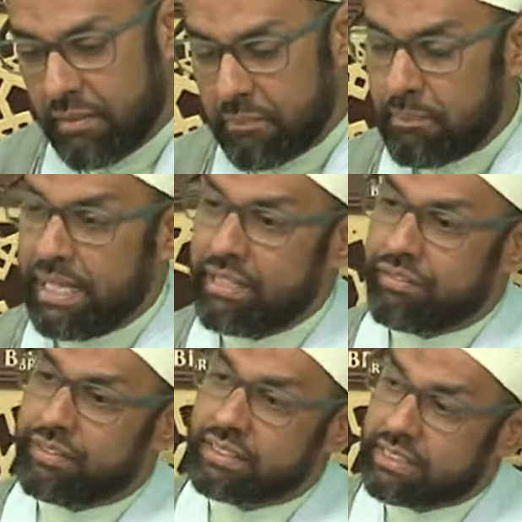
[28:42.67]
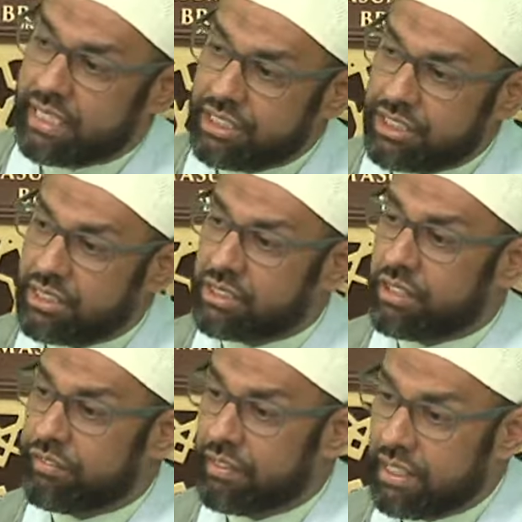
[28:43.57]
manifestations
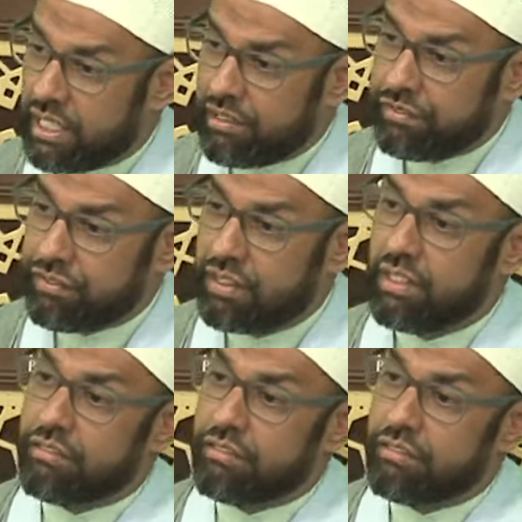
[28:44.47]
of love